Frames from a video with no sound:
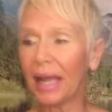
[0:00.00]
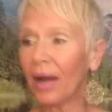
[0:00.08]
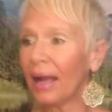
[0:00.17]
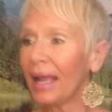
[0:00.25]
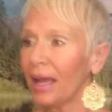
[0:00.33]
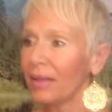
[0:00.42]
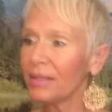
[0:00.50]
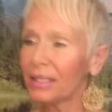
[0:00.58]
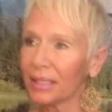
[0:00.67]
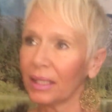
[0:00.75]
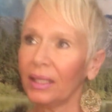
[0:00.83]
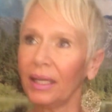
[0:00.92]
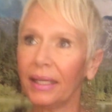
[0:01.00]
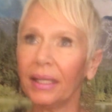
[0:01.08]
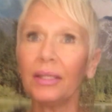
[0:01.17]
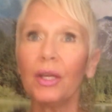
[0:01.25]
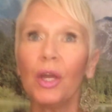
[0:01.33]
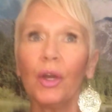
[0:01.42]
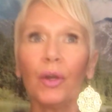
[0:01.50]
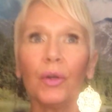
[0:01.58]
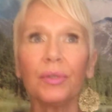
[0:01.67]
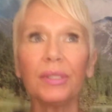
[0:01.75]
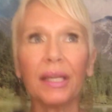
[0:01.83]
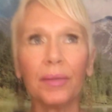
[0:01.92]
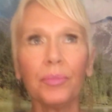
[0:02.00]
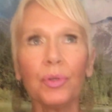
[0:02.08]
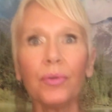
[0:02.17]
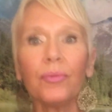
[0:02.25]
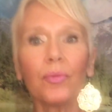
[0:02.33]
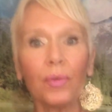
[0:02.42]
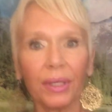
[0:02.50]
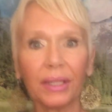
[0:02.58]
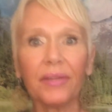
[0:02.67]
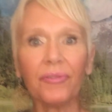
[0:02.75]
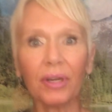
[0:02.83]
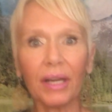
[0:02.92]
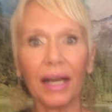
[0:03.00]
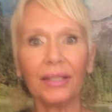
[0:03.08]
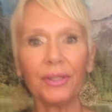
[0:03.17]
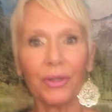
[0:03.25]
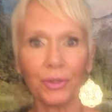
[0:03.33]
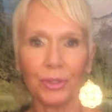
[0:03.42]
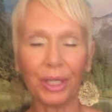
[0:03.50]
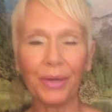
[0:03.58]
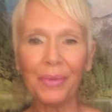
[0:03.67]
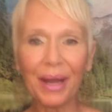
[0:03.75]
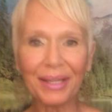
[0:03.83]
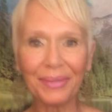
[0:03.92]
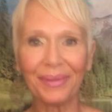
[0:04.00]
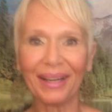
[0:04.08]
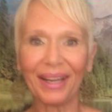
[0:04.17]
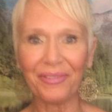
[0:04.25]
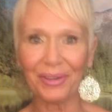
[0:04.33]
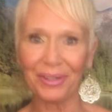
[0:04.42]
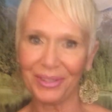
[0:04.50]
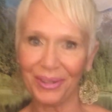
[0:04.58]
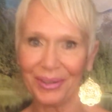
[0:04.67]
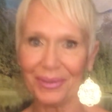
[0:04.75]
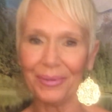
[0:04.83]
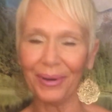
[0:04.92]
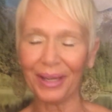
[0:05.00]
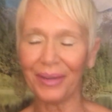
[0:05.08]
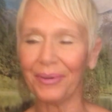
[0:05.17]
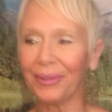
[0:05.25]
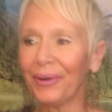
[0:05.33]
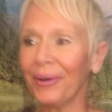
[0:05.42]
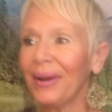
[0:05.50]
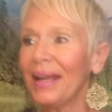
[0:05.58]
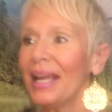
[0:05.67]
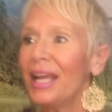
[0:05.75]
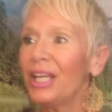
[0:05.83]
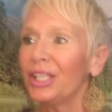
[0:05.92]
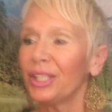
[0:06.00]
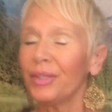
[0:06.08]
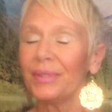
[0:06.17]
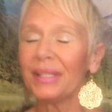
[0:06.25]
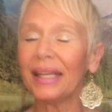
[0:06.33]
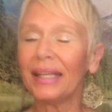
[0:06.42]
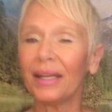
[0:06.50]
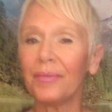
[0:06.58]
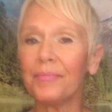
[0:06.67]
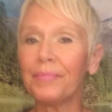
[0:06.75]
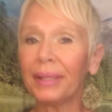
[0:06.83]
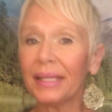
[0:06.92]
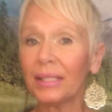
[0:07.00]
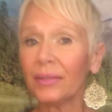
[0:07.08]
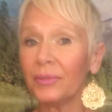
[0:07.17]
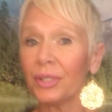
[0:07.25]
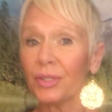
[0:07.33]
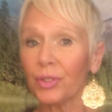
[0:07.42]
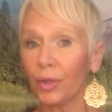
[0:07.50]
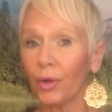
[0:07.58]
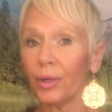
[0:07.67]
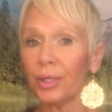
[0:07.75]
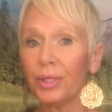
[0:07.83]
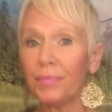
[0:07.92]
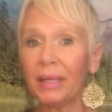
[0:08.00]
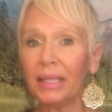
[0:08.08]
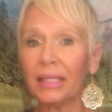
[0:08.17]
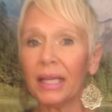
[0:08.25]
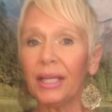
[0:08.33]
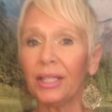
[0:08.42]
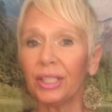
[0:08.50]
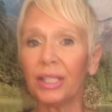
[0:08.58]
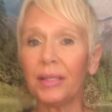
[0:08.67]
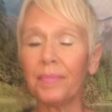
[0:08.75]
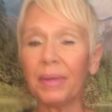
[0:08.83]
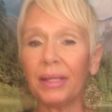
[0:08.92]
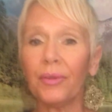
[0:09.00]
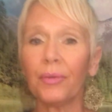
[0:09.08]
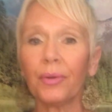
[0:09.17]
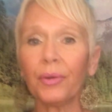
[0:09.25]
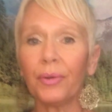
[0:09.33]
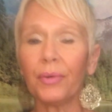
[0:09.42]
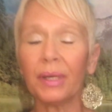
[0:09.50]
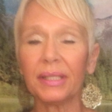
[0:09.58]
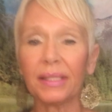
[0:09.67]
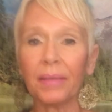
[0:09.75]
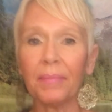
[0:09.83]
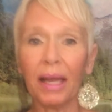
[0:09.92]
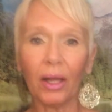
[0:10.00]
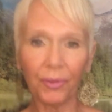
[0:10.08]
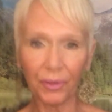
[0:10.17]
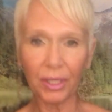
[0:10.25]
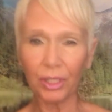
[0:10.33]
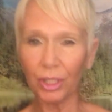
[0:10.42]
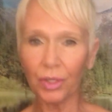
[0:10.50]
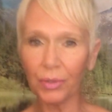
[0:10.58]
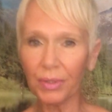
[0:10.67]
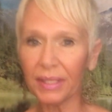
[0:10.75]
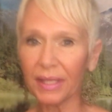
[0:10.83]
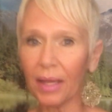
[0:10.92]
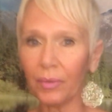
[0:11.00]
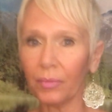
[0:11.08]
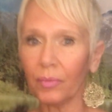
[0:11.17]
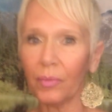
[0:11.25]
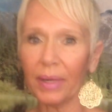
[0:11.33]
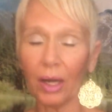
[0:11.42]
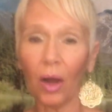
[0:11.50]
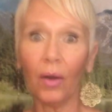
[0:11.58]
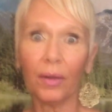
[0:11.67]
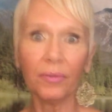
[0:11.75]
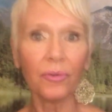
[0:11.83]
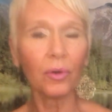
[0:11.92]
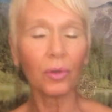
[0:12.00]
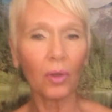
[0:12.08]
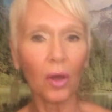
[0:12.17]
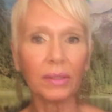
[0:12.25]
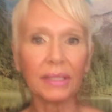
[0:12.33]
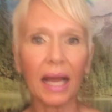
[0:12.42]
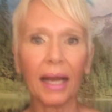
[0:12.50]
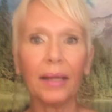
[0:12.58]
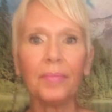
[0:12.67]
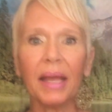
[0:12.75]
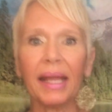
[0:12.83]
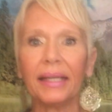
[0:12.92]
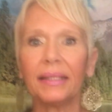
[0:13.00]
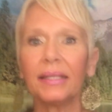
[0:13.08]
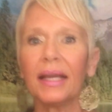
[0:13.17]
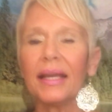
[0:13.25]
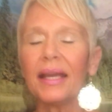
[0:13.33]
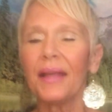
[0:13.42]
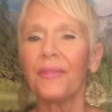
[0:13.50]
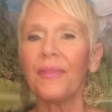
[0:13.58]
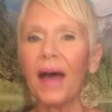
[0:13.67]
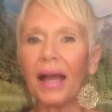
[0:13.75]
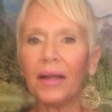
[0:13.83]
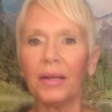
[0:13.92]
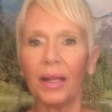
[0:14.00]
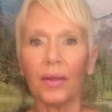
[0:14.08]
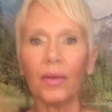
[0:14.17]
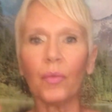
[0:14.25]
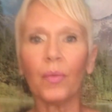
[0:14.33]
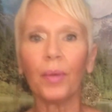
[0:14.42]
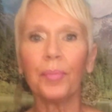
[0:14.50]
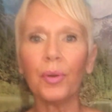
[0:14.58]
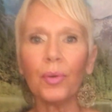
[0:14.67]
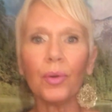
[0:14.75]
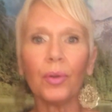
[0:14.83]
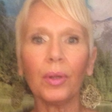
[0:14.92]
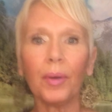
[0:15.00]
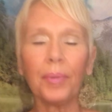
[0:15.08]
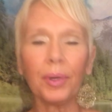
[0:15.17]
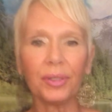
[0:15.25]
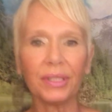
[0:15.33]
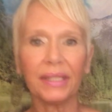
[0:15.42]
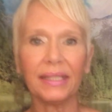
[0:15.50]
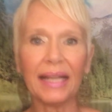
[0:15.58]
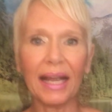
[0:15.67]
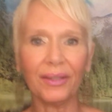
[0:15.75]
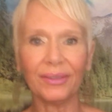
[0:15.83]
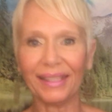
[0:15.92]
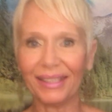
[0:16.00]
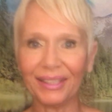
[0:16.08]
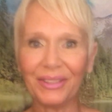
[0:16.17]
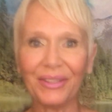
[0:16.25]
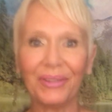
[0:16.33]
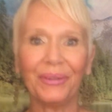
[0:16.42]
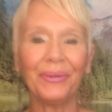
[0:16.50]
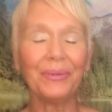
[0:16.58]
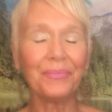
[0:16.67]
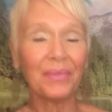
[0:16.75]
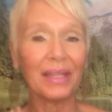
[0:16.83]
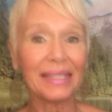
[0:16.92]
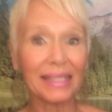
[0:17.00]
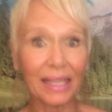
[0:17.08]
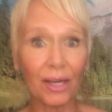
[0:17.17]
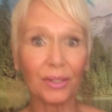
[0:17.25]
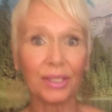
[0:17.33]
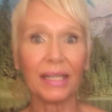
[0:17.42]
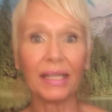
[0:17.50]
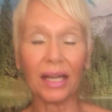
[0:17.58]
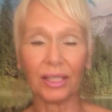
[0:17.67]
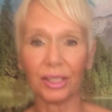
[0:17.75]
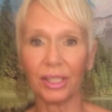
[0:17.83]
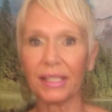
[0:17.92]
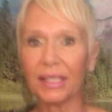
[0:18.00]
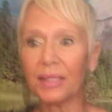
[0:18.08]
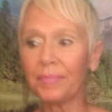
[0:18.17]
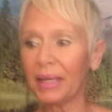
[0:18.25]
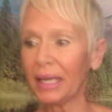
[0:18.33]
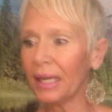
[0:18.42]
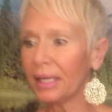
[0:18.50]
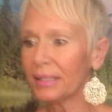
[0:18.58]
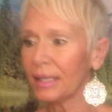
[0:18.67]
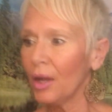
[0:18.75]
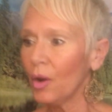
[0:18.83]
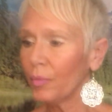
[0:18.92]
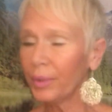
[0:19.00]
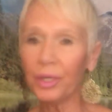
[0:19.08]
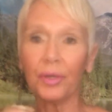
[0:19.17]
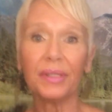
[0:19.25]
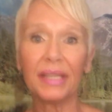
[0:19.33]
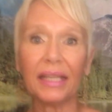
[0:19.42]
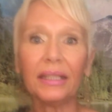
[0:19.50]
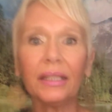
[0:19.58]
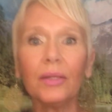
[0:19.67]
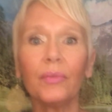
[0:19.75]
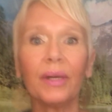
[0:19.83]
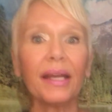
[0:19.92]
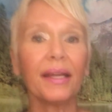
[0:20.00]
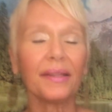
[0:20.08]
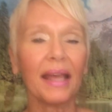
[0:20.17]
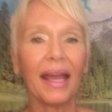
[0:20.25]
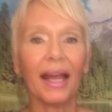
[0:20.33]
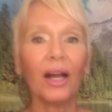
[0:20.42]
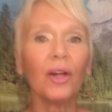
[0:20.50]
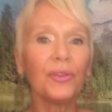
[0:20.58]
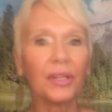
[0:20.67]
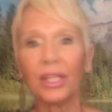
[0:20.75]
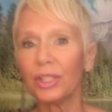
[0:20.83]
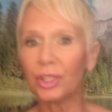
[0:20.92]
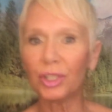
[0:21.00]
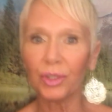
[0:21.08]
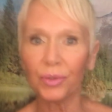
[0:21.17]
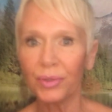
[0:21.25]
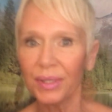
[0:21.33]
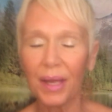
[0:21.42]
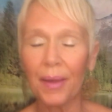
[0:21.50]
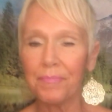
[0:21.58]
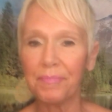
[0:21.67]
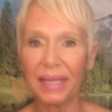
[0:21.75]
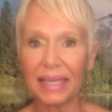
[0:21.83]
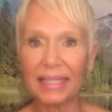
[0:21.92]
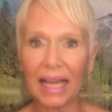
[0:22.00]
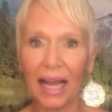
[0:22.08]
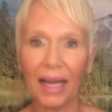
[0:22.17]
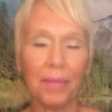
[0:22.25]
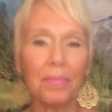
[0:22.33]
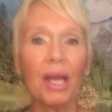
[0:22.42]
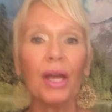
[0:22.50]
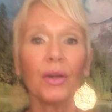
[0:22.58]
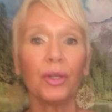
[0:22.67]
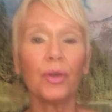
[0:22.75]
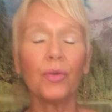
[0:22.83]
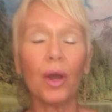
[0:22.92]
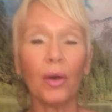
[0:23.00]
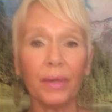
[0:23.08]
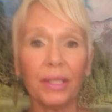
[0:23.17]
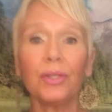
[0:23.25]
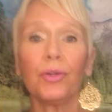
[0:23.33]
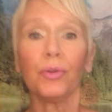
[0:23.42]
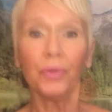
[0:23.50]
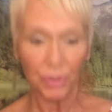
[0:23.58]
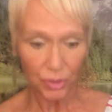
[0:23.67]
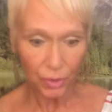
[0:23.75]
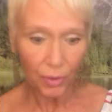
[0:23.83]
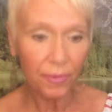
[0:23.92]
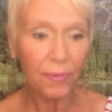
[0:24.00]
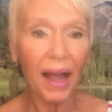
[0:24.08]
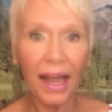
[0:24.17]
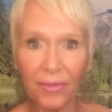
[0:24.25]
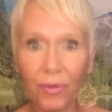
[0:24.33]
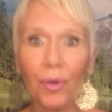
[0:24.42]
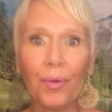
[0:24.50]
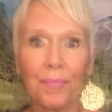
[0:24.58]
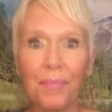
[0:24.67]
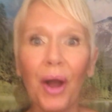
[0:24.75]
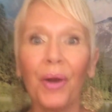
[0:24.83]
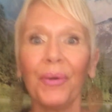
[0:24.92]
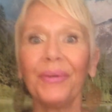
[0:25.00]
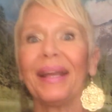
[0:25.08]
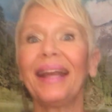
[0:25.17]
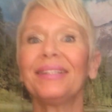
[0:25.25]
Now, I have this client who seemed to have really forgotten who she was first started working with her. She was in a place of discouragement. She'd been through some health issues that went on for a long time, and that will pull a person down into scarcity consciousness, because when you're dealing with health issues big time, you go into survival mode.